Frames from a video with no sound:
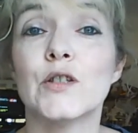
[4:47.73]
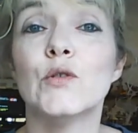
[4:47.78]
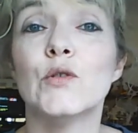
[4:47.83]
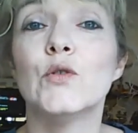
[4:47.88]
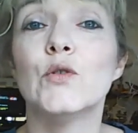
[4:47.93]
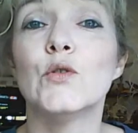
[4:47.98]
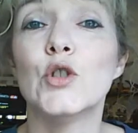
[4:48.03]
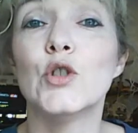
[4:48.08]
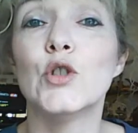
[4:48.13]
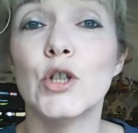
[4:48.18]

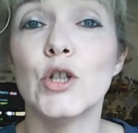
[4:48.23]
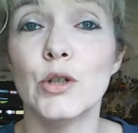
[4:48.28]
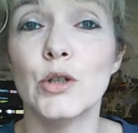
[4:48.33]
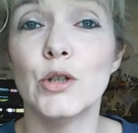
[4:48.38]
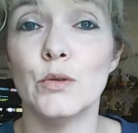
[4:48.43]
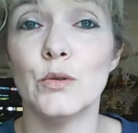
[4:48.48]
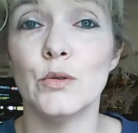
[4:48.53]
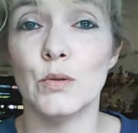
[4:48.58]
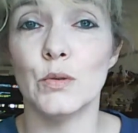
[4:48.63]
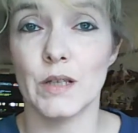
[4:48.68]
to
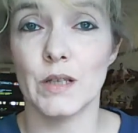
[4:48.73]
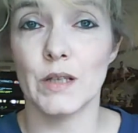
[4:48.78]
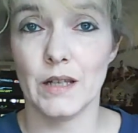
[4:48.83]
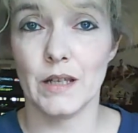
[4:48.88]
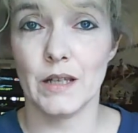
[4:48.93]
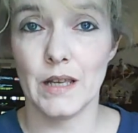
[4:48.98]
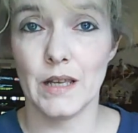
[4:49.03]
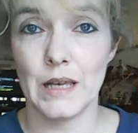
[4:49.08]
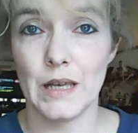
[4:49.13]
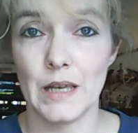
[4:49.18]
choose
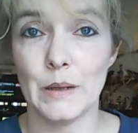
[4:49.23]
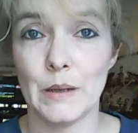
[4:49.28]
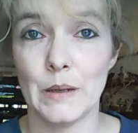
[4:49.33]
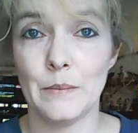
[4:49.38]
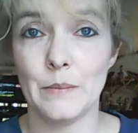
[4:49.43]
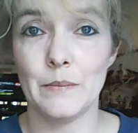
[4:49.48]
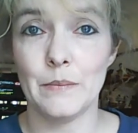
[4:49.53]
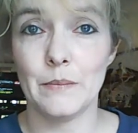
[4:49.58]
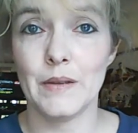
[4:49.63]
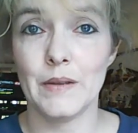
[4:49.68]

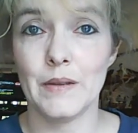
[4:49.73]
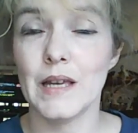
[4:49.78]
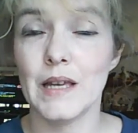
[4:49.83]
Him.